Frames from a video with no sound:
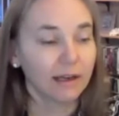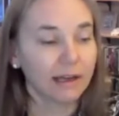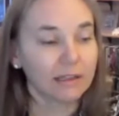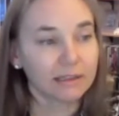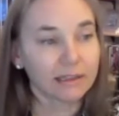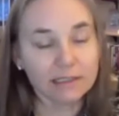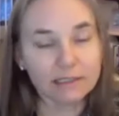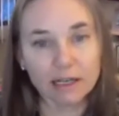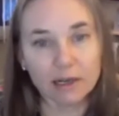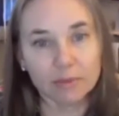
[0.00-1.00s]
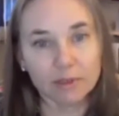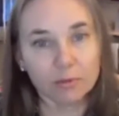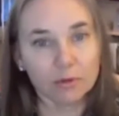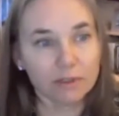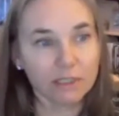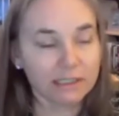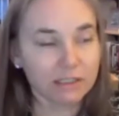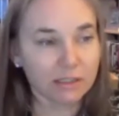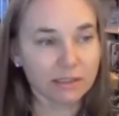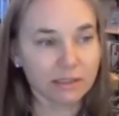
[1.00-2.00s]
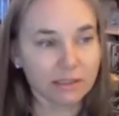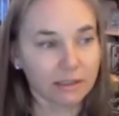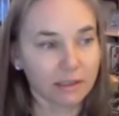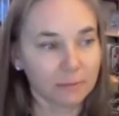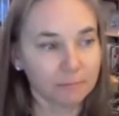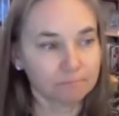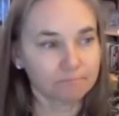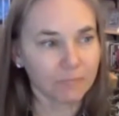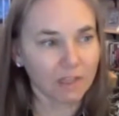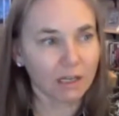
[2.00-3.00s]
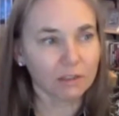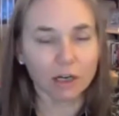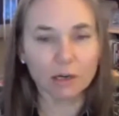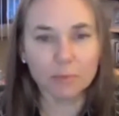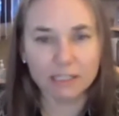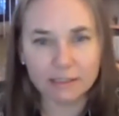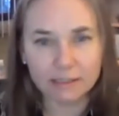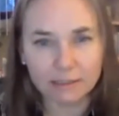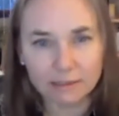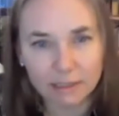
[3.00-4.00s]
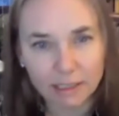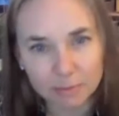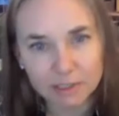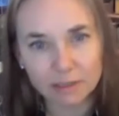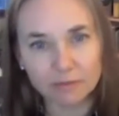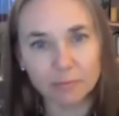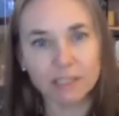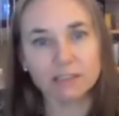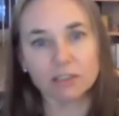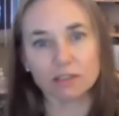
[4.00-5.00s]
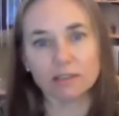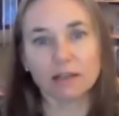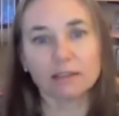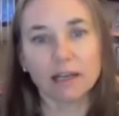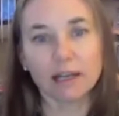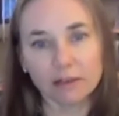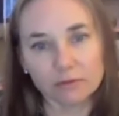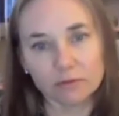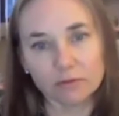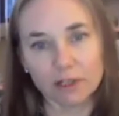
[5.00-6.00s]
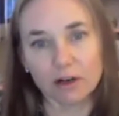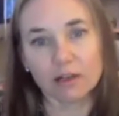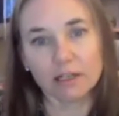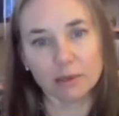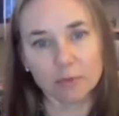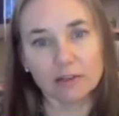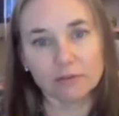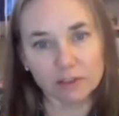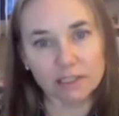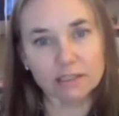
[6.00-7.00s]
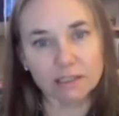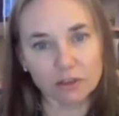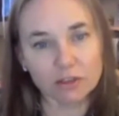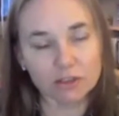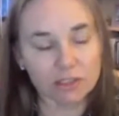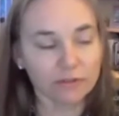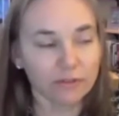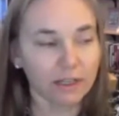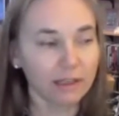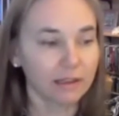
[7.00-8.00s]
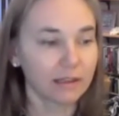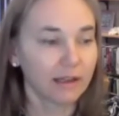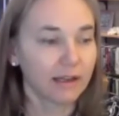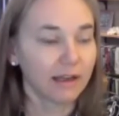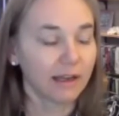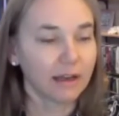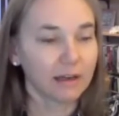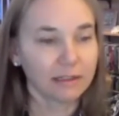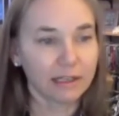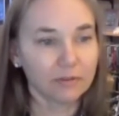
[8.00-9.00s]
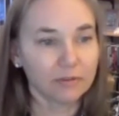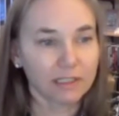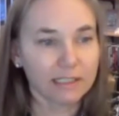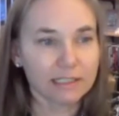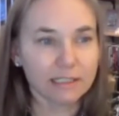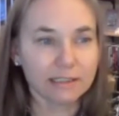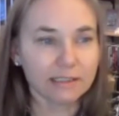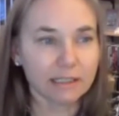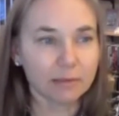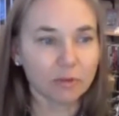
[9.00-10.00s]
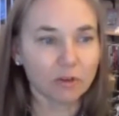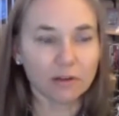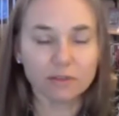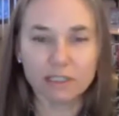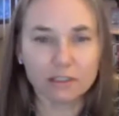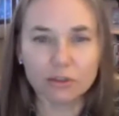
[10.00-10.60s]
And at that time, there were really just alarmist types of messages online regarding mindfulness and Christian faith. And they really didn't seem grounded in